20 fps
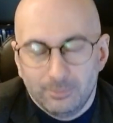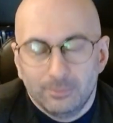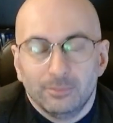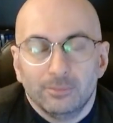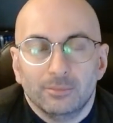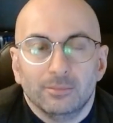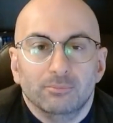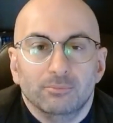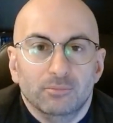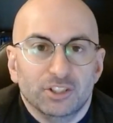
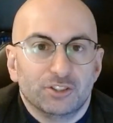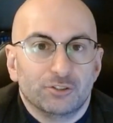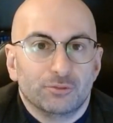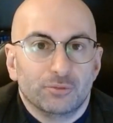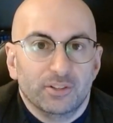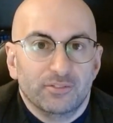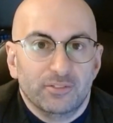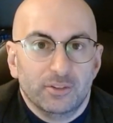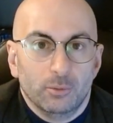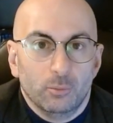
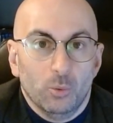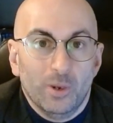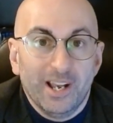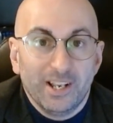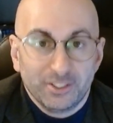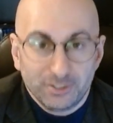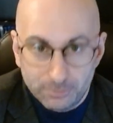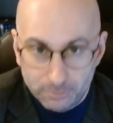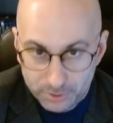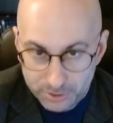Mystery of the
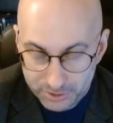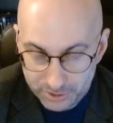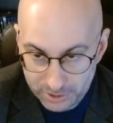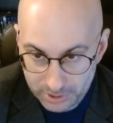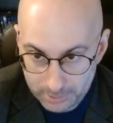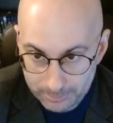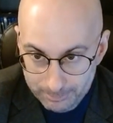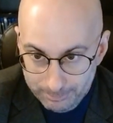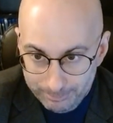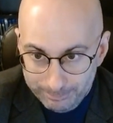Wax
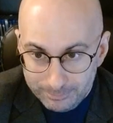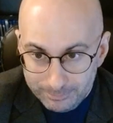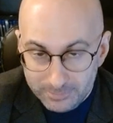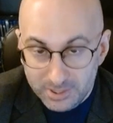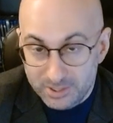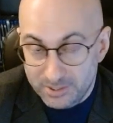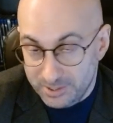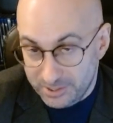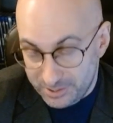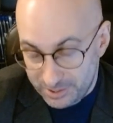Museum
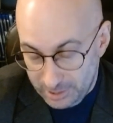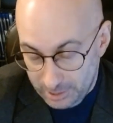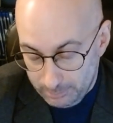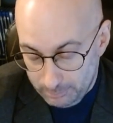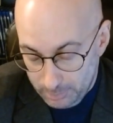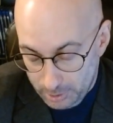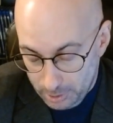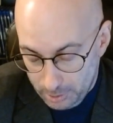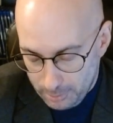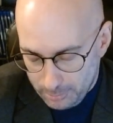in the
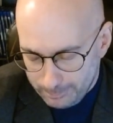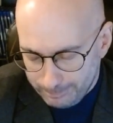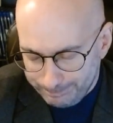same year,